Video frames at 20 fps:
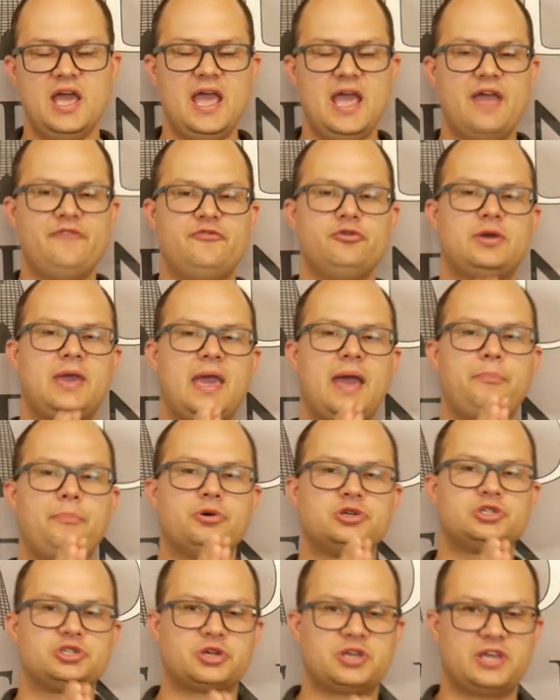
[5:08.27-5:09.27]
If you can't
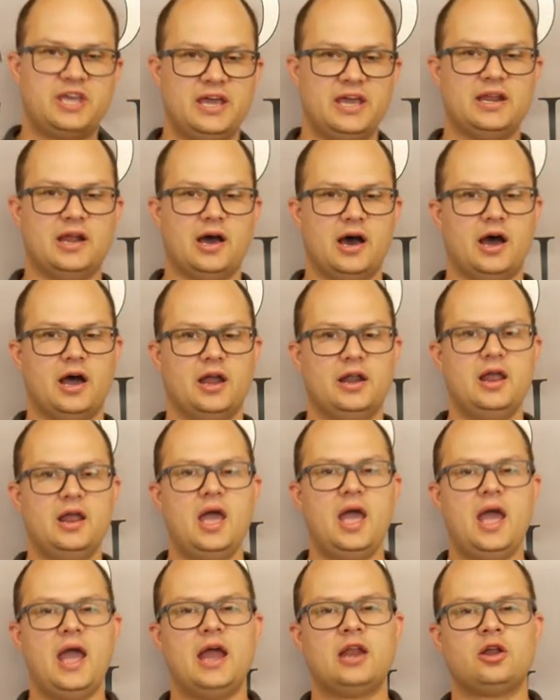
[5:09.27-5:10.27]
put your kit on
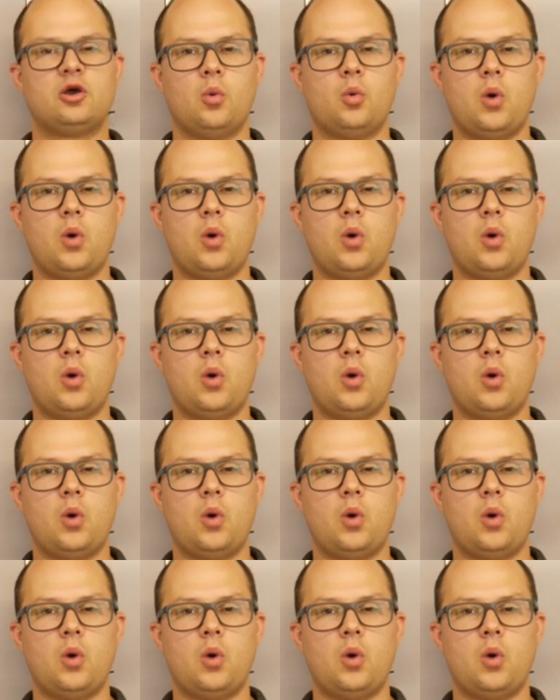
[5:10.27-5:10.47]
and go